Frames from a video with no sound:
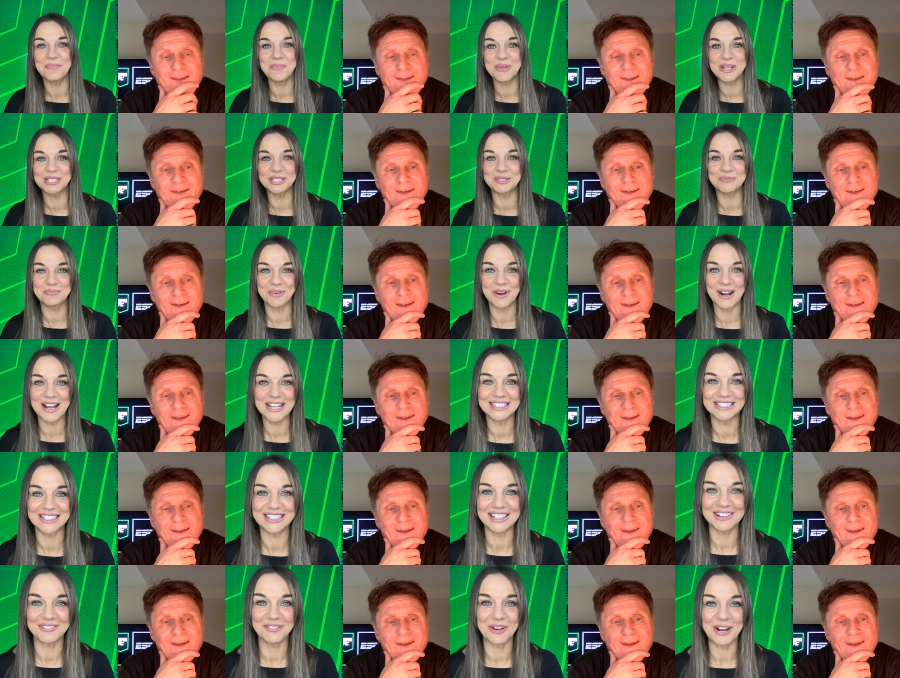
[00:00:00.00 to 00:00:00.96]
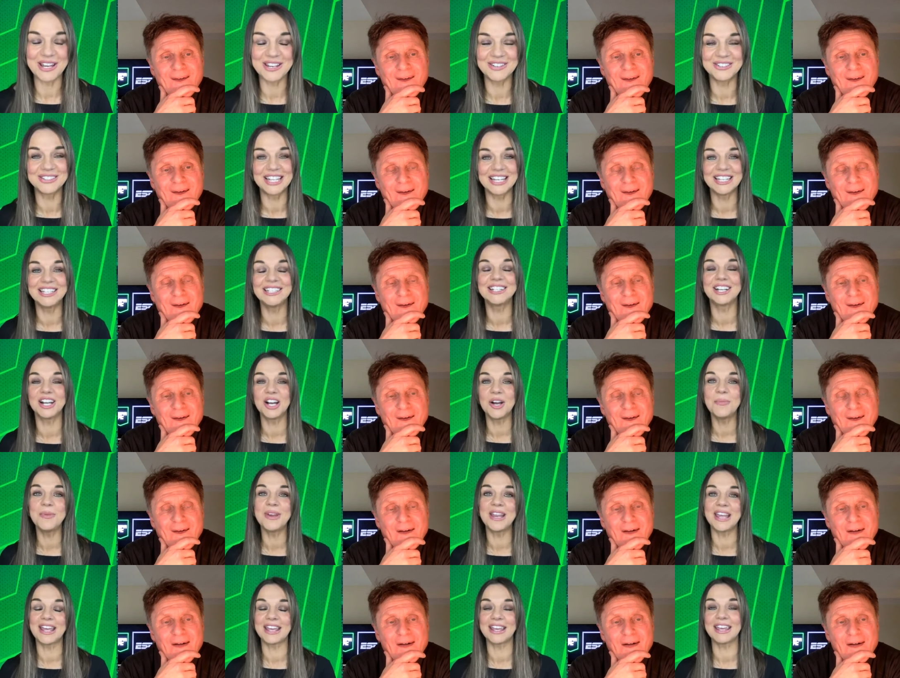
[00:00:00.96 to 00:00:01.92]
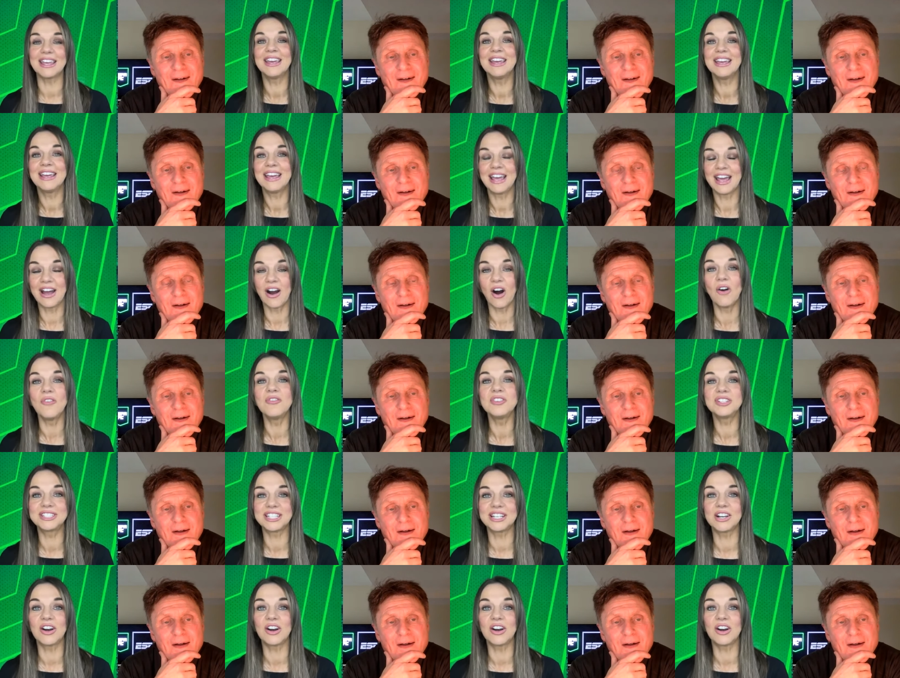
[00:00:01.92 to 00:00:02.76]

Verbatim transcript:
Speaker 1: be a surprise that when you said Germany, it obviously